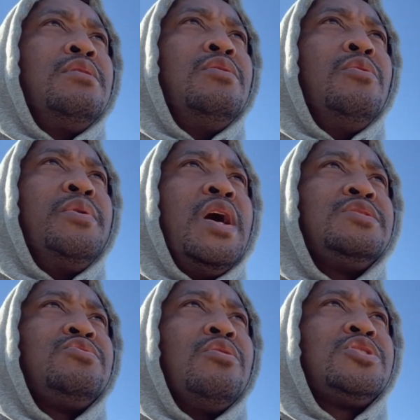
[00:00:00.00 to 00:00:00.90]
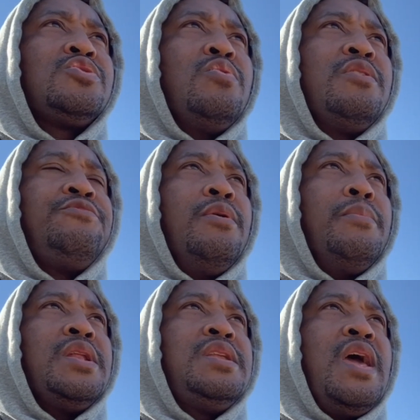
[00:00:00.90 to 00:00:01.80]
But I draw strength from
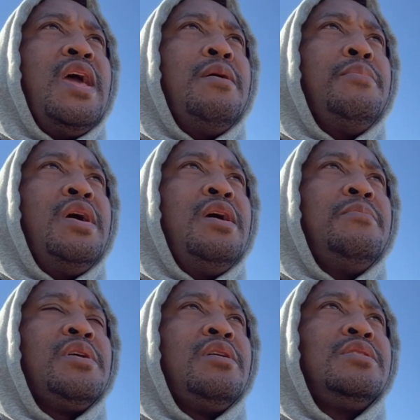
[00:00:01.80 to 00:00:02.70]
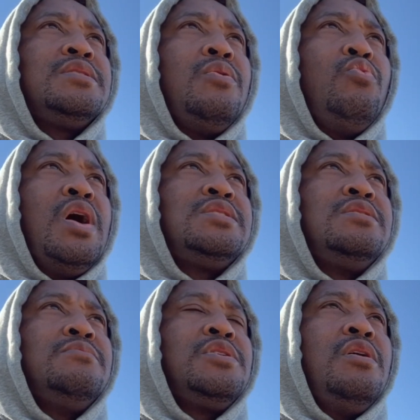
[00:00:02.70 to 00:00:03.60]
my dad, man, because I watched
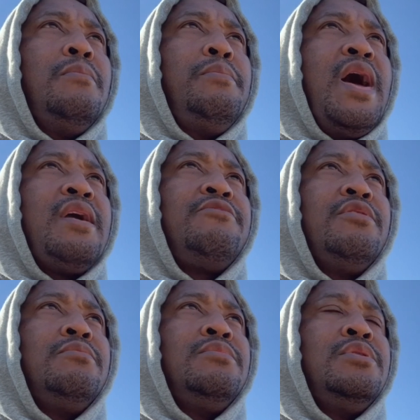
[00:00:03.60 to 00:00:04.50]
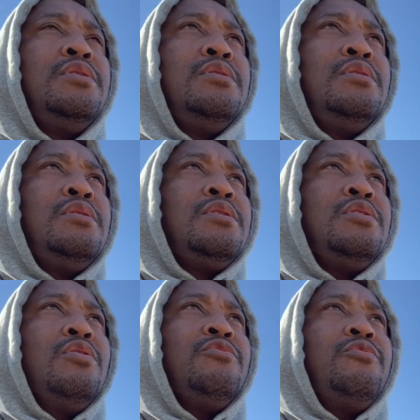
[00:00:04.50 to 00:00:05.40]
him come back from
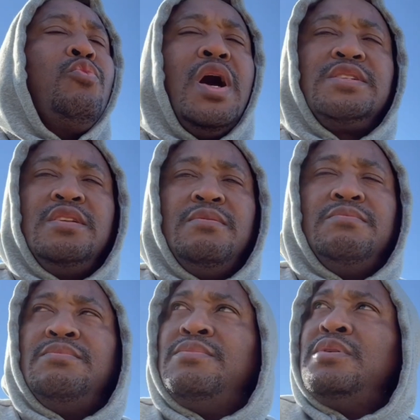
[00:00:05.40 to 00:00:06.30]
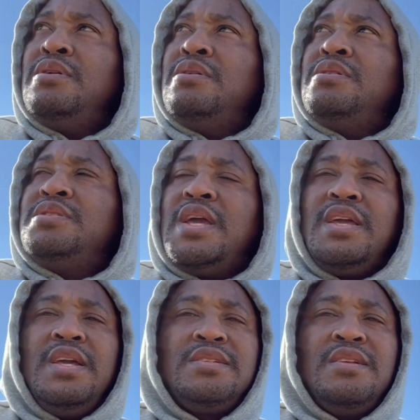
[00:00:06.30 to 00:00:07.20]
watching him take
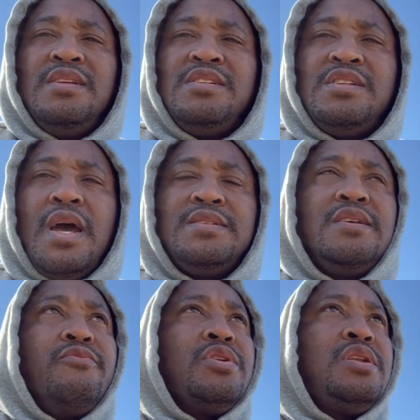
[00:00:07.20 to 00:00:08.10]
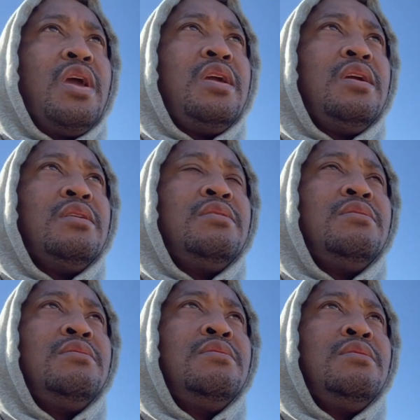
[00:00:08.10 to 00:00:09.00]
insulin shots every day, and
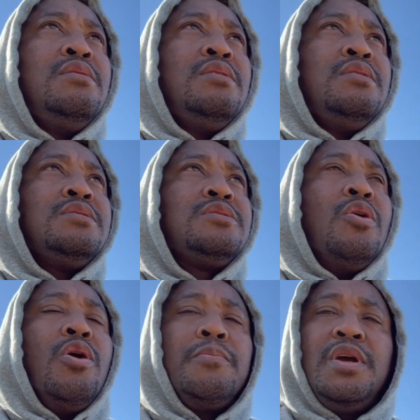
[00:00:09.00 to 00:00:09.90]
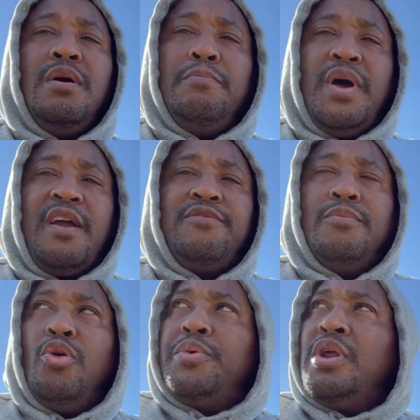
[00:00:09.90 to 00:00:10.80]
saw him come back from
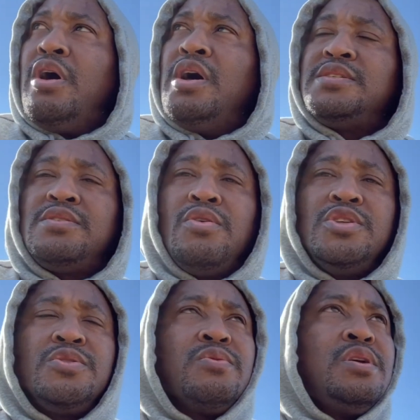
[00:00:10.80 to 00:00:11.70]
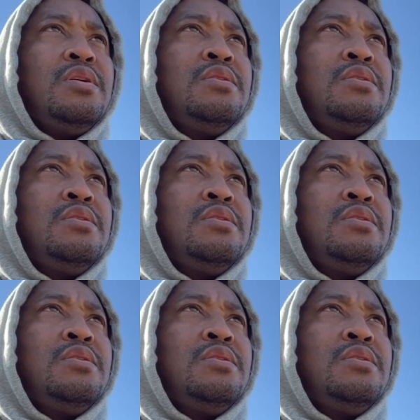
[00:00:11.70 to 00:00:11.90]
open heart surgery.